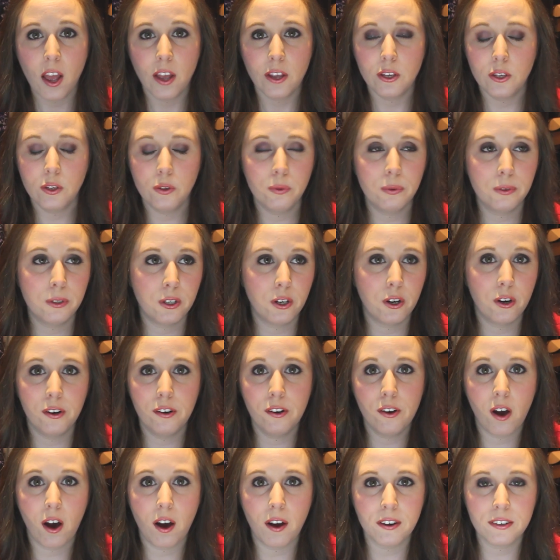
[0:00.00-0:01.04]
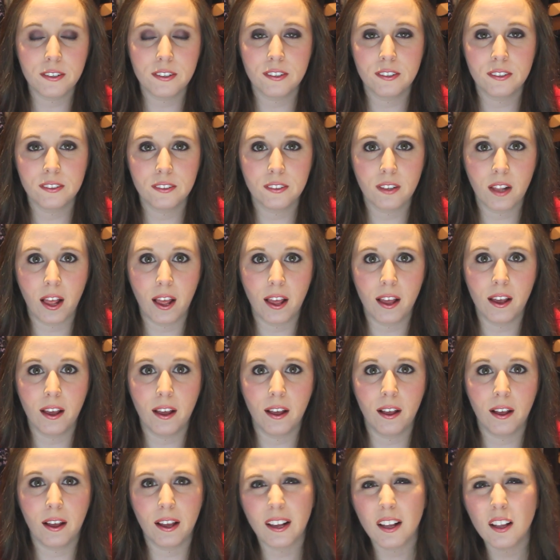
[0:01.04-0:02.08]
you could not,
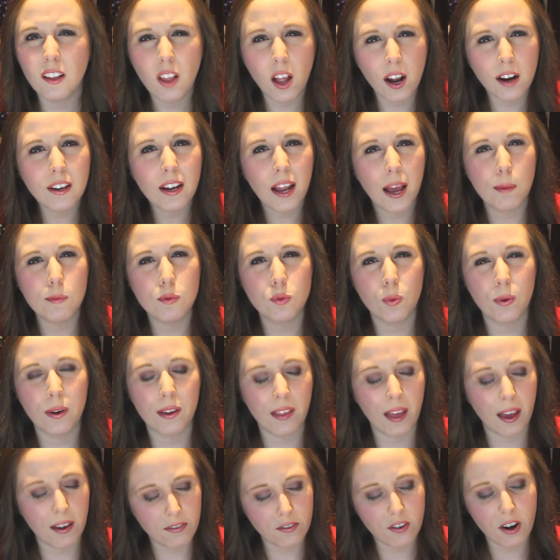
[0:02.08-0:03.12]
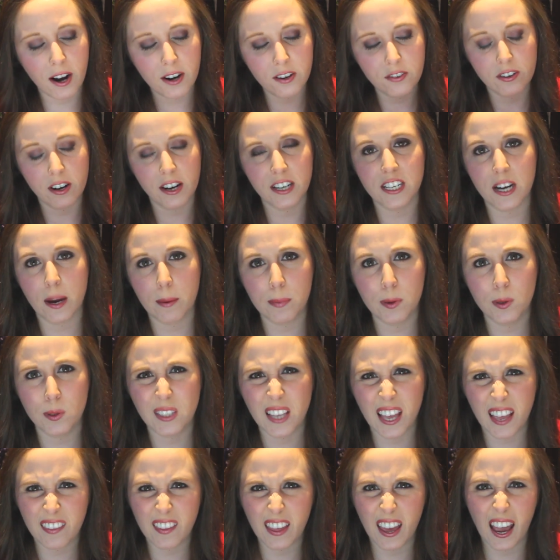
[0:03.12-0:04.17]
like a lot of times I've tried dry shampoos
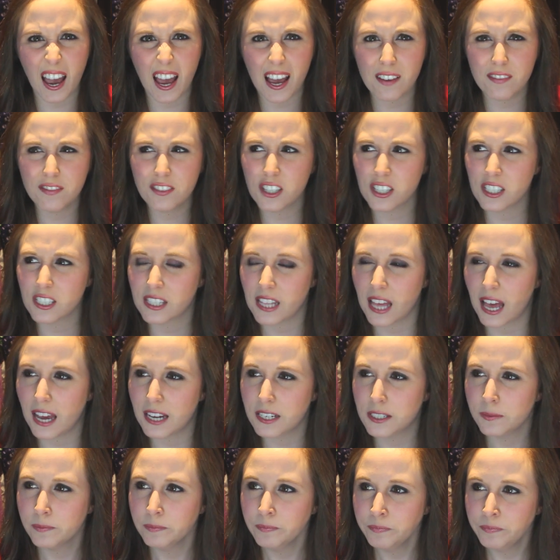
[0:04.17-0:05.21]
and they have just that